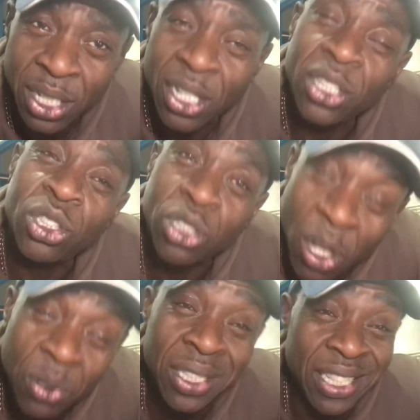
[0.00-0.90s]

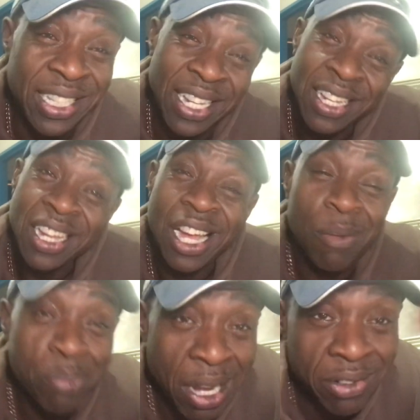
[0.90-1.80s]
Estonia, yeah,
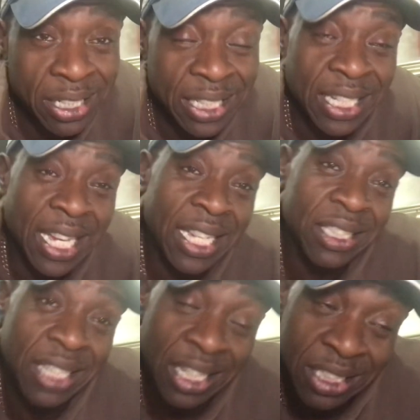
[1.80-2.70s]
apparently, yeah,
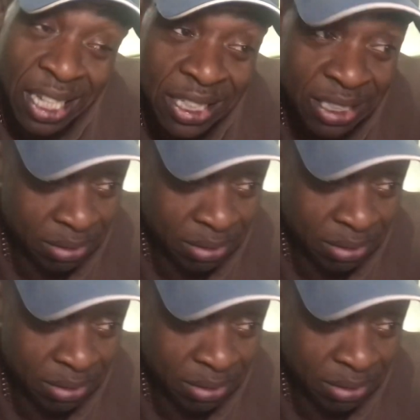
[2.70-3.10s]
is